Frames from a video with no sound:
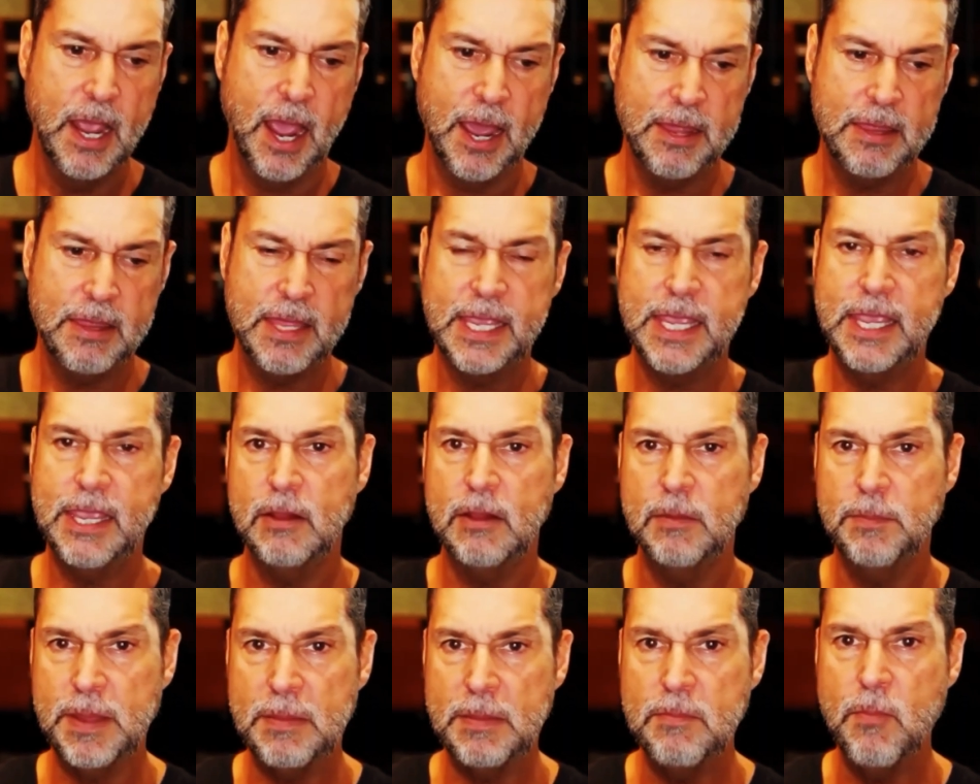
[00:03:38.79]
I think
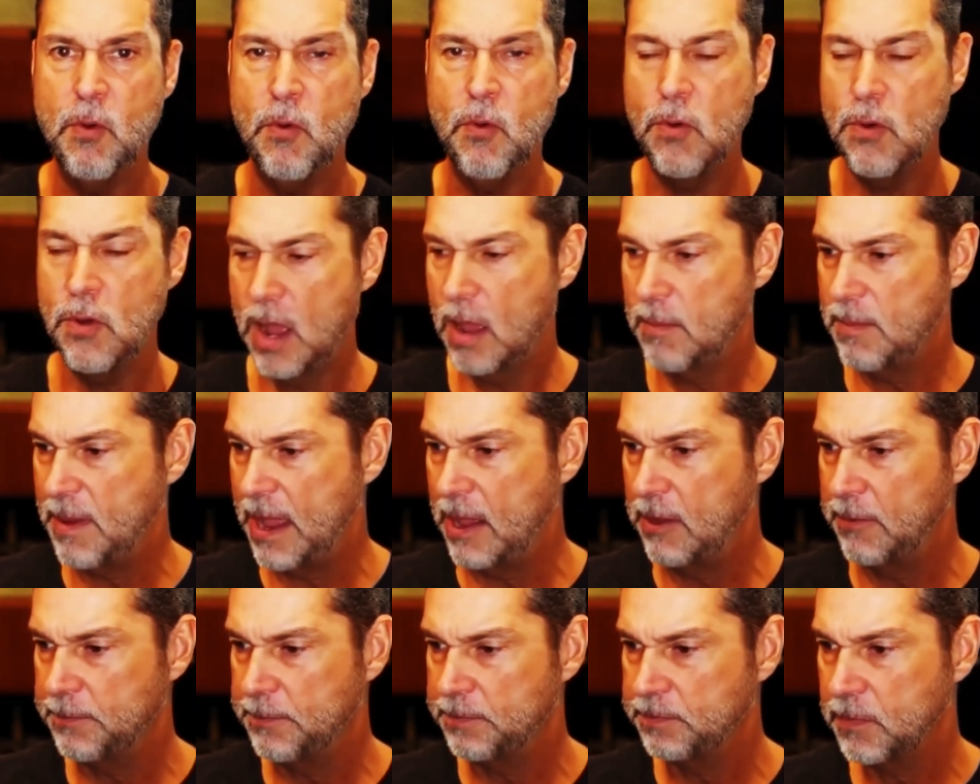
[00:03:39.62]
it'll be more
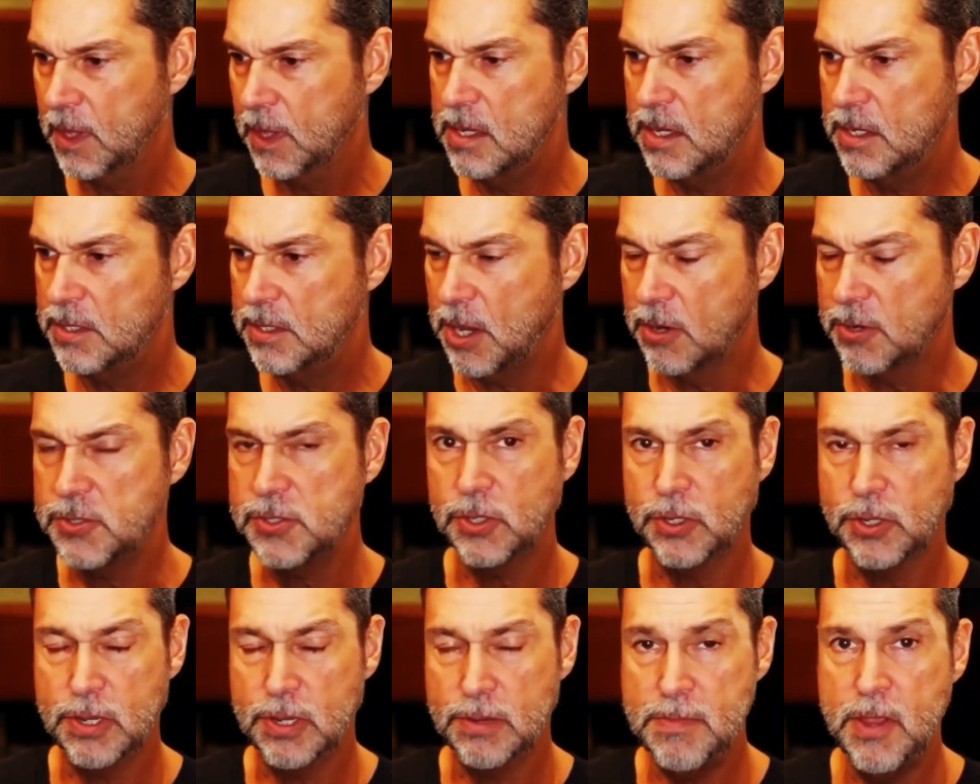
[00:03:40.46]
about
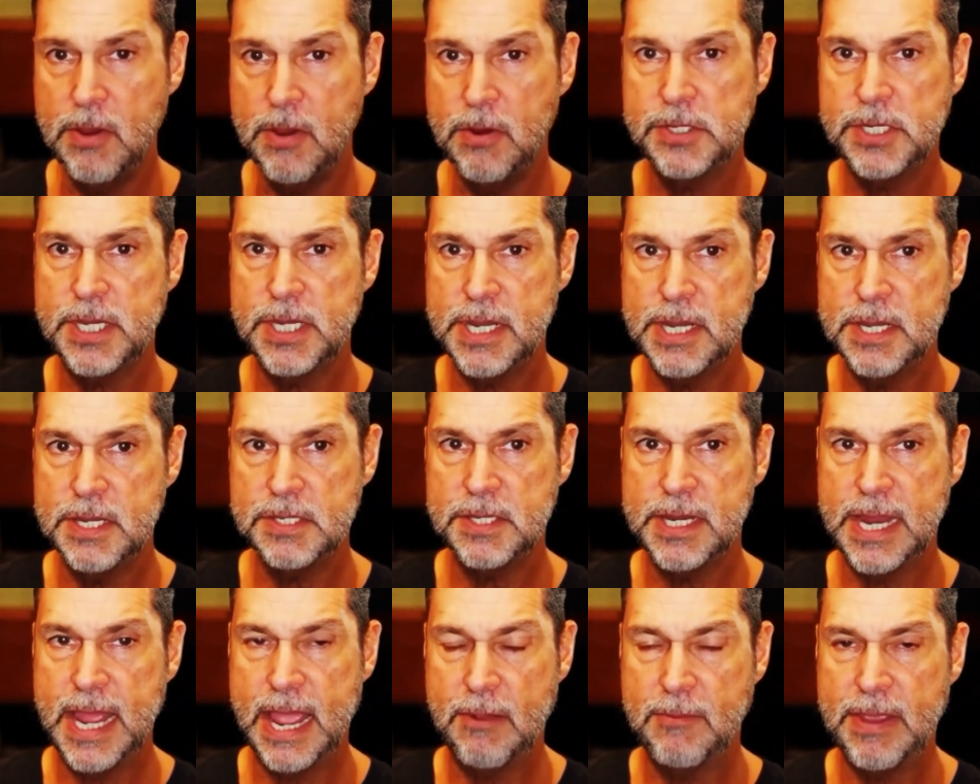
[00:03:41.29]
social
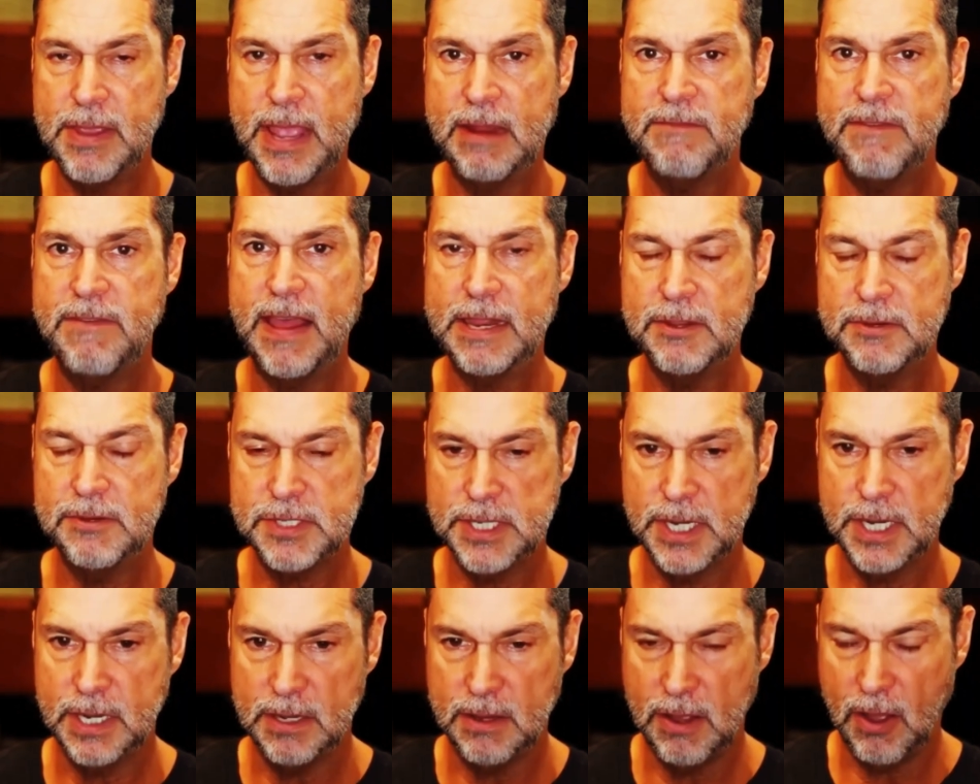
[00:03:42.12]
communities and how we add value
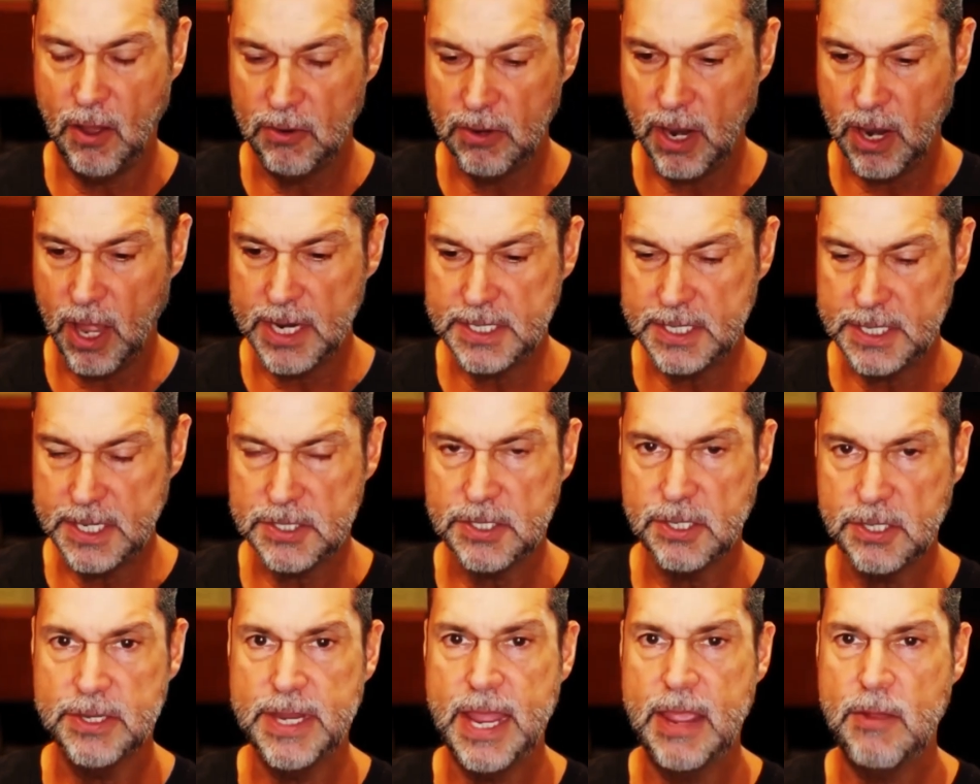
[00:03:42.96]
to online
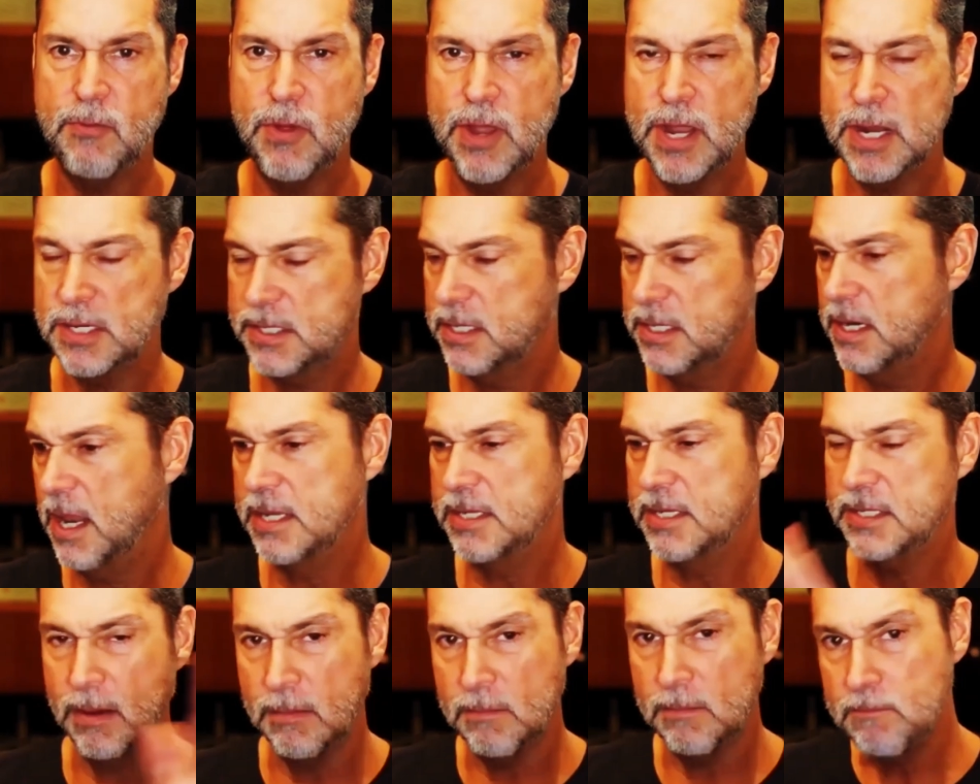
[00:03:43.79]
digital networks, and
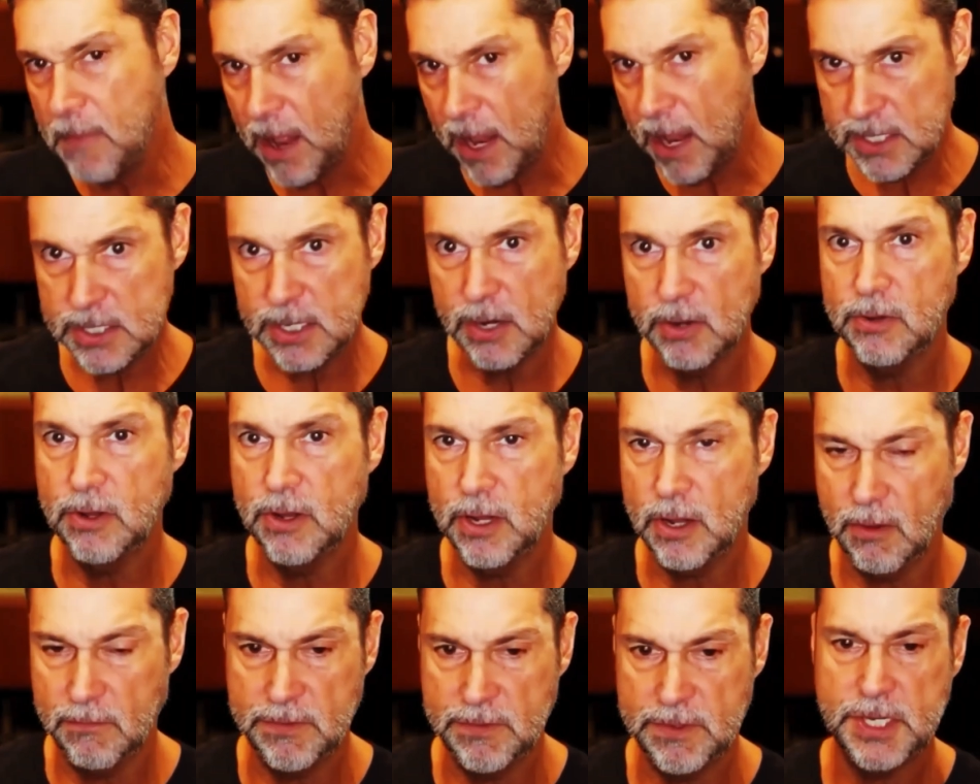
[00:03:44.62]
it's a much longer
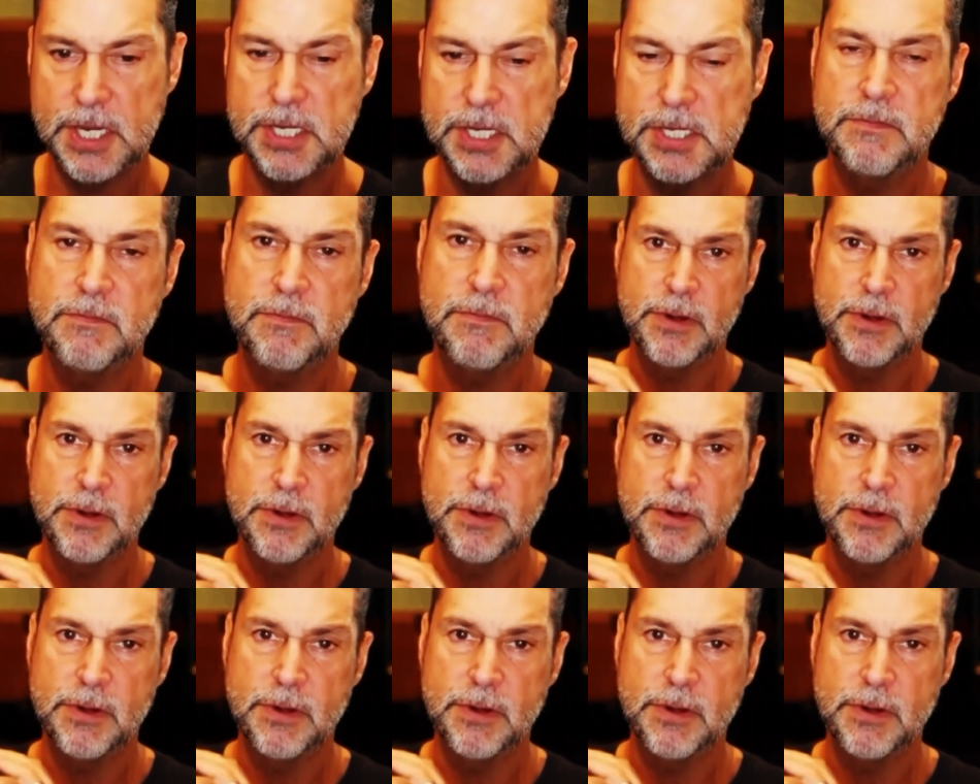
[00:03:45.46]
conversation